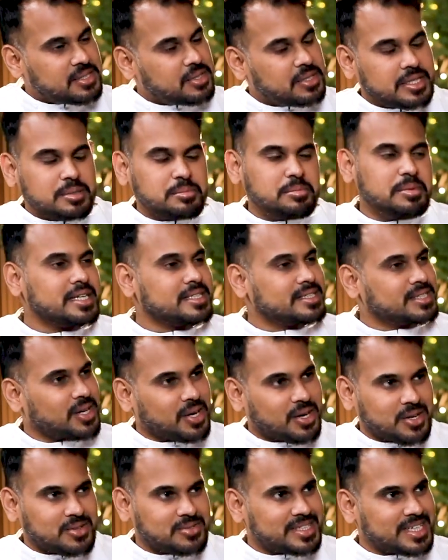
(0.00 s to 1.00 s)
So it makes a
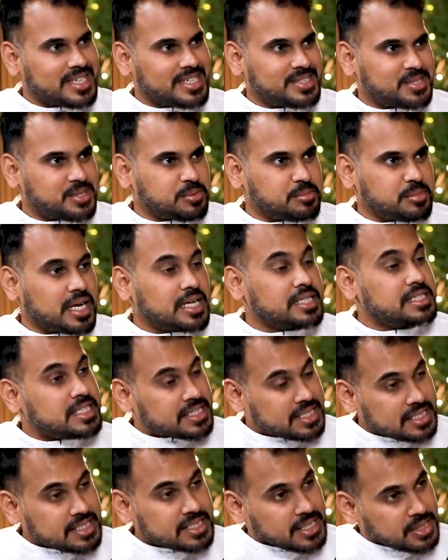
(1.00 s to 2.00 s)
lot of sense to me. And this
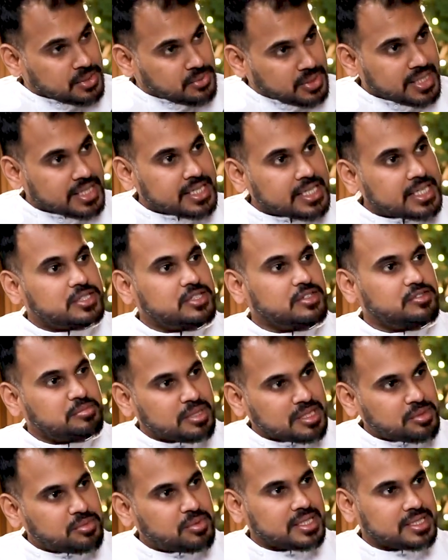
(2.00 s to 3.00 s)
is the uniqueness of
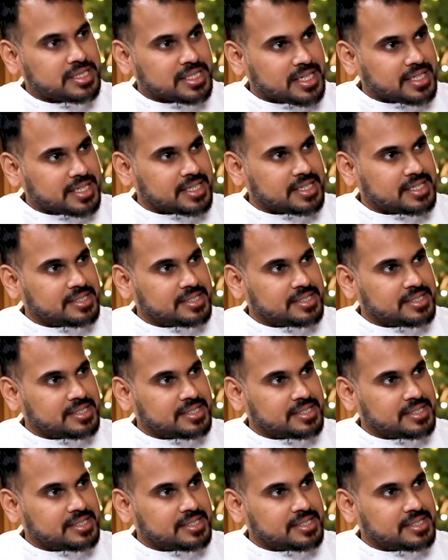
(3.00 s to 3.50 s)
madhwacharya.